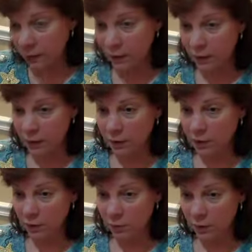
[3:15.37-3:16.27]

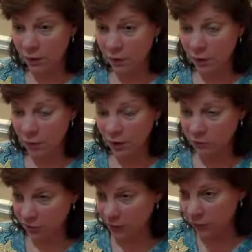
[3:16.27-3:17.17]
and my body
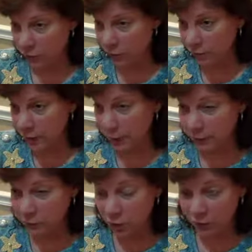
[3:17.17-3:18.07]
fat has gone down. I
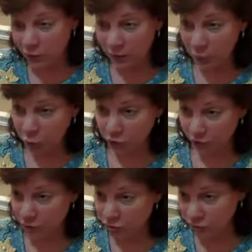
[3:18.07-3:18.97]
don't know the exact
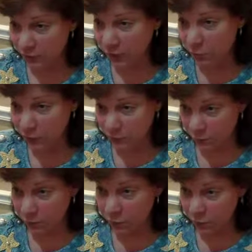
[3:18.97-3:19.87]
percentage of that. So it's
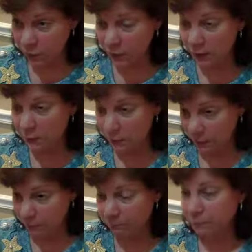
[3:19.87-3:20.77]
just 3 months.
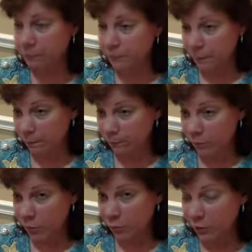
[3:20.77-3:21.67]
Down. It's 3 months,
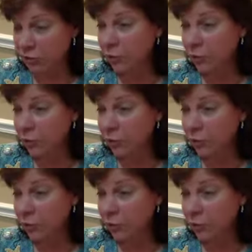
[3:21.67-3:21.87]
and you've lost